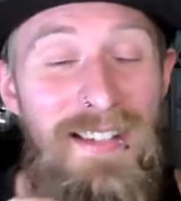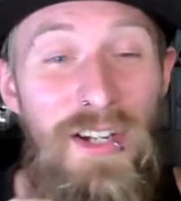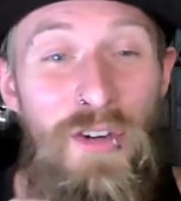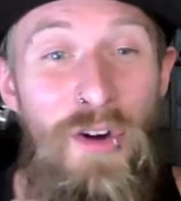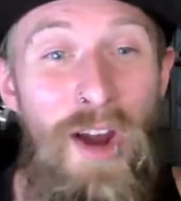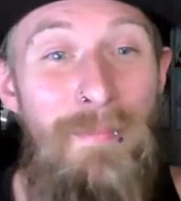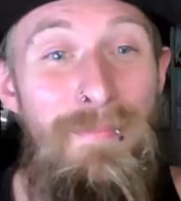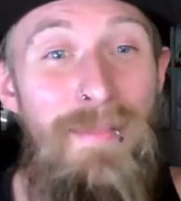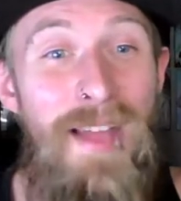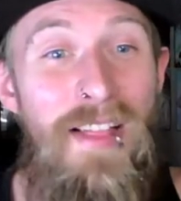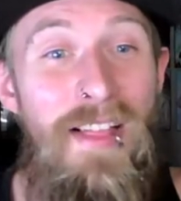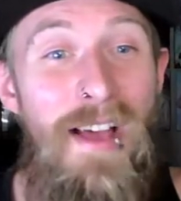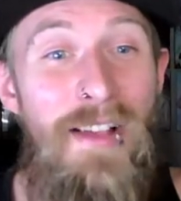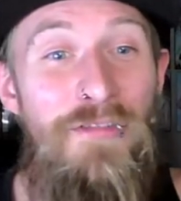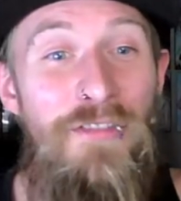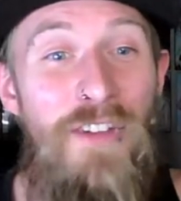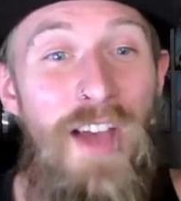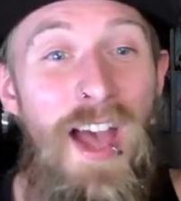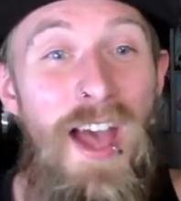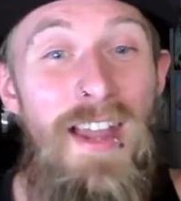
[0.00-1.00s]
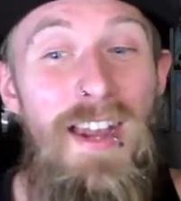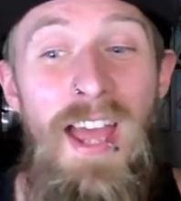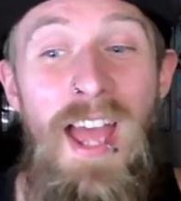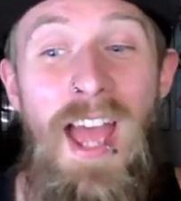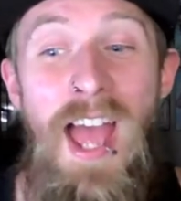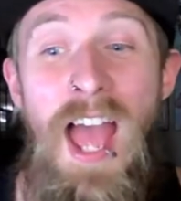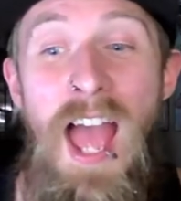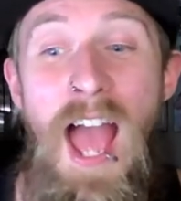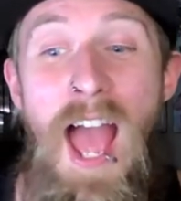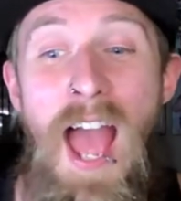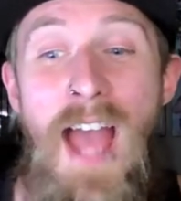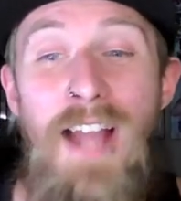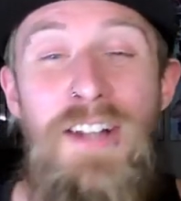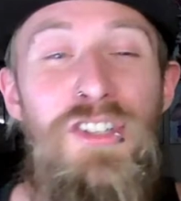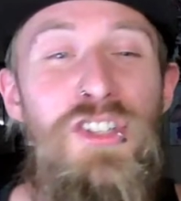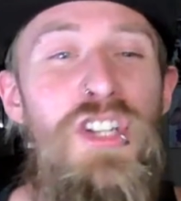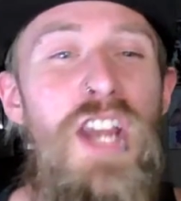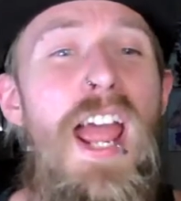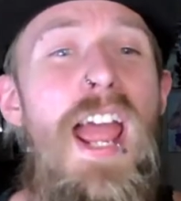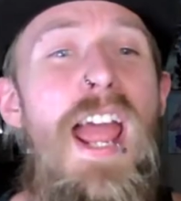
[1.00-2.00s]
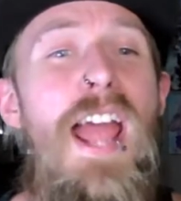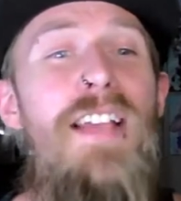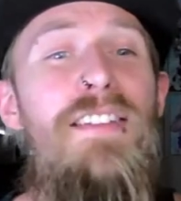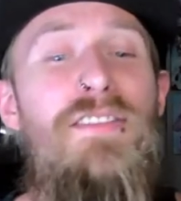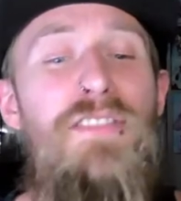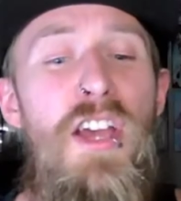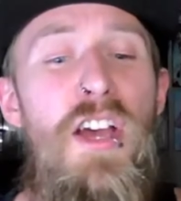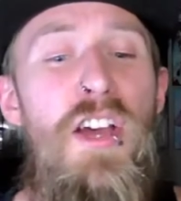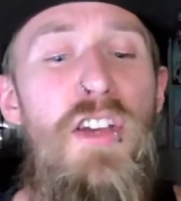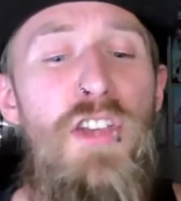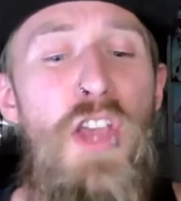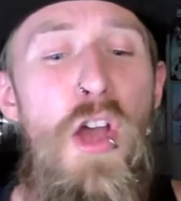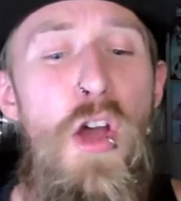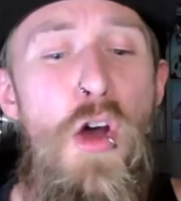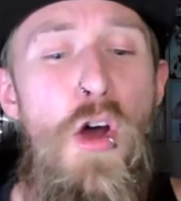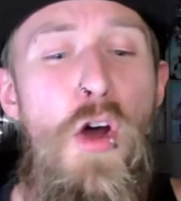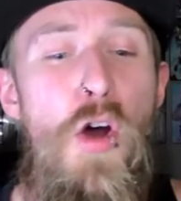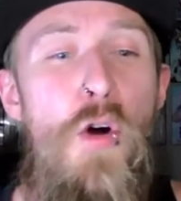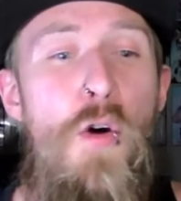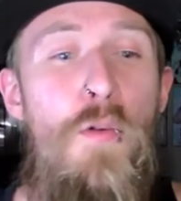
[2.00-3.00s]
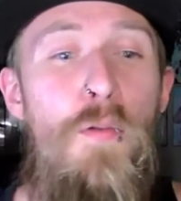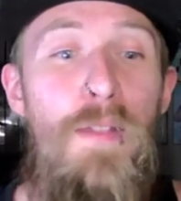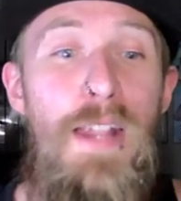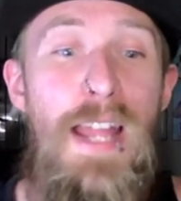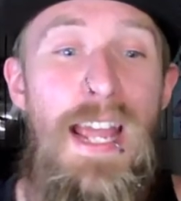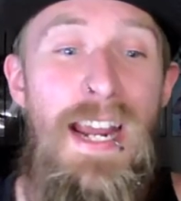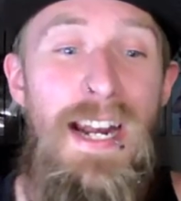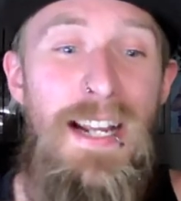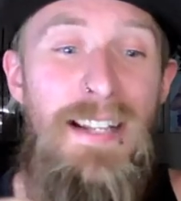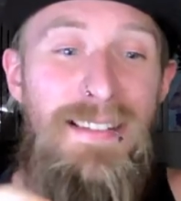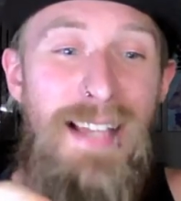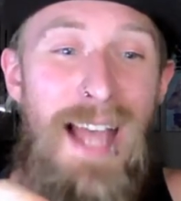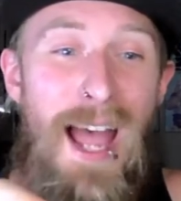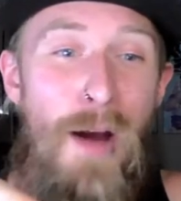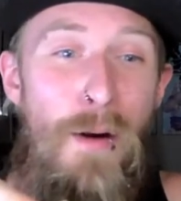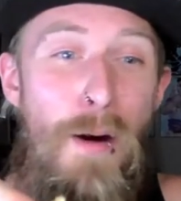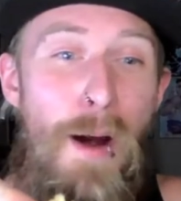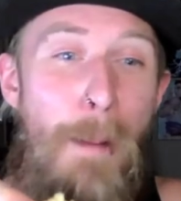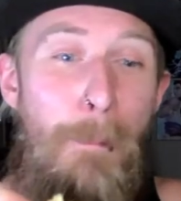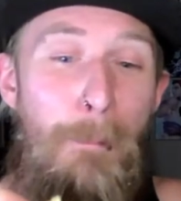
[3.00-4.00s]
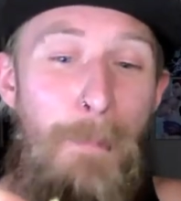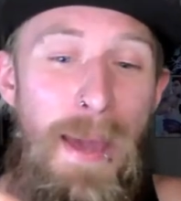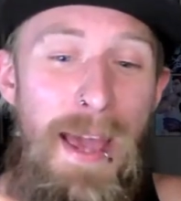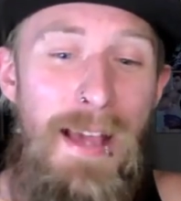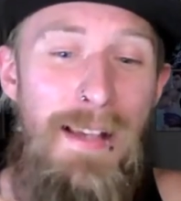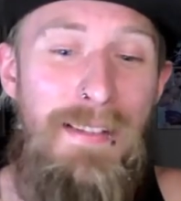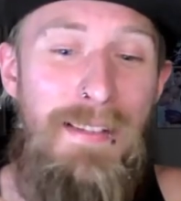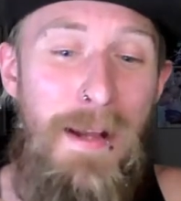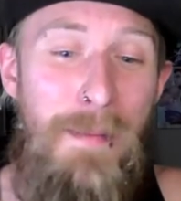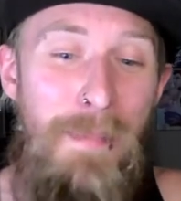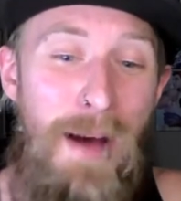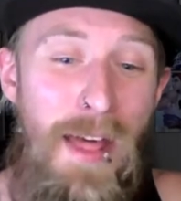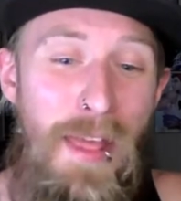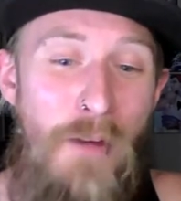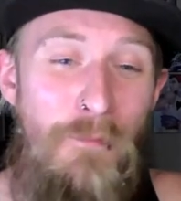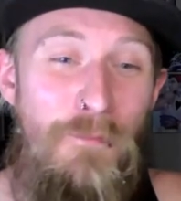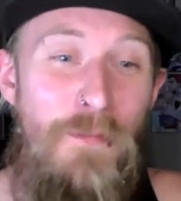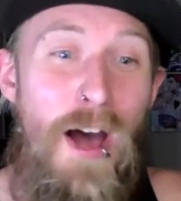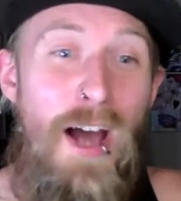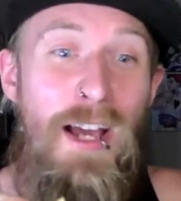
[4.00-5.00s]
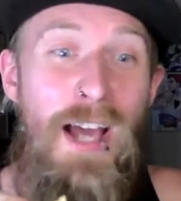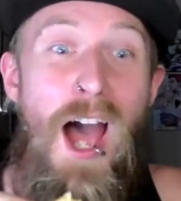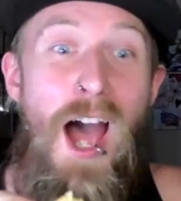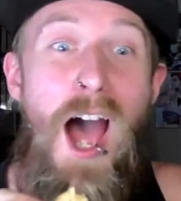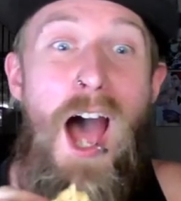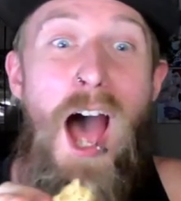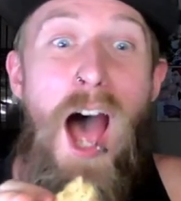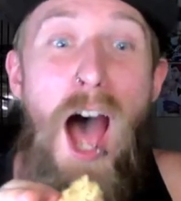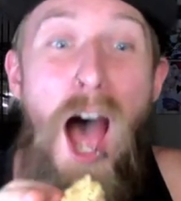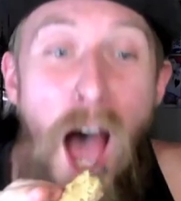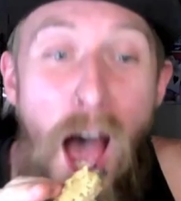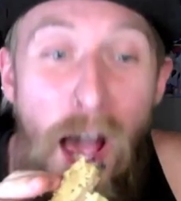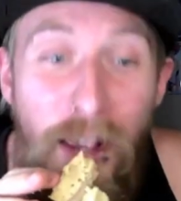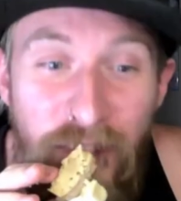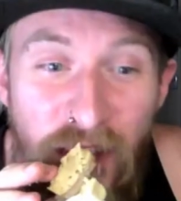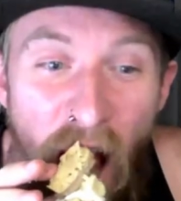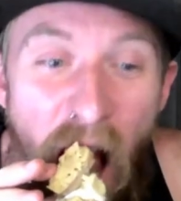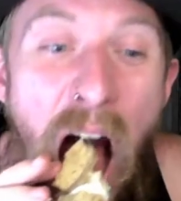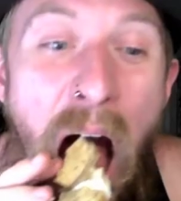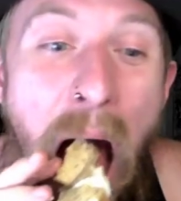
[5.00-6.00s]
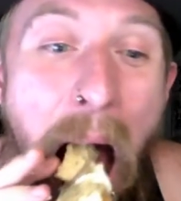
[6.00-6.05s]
the Creme de la Sven. And cheers to you, Leaning Tower Pizza motherfuckers!